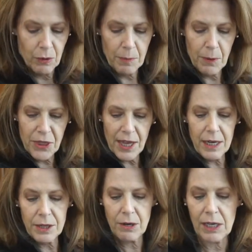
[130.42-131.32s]
we put that
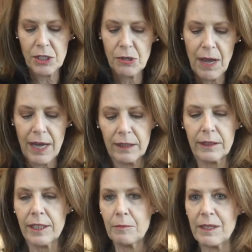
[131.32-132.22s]
in there. I do add a
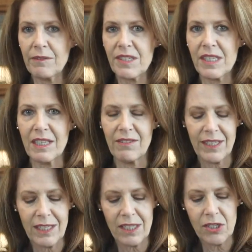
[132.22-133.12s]
little bit of
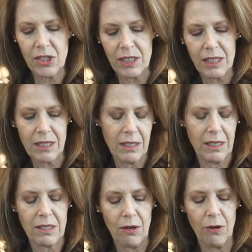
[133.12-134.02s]
stevia, just
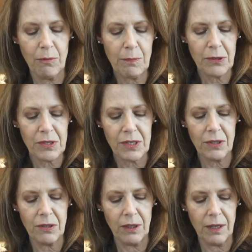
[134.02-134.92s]
it's our own
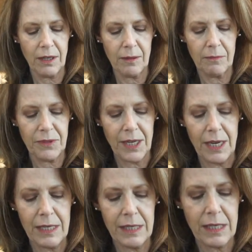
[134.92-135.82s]
personal
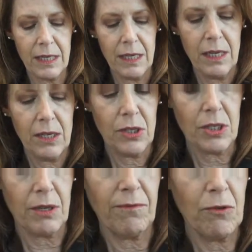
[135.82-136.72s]
taste, just a few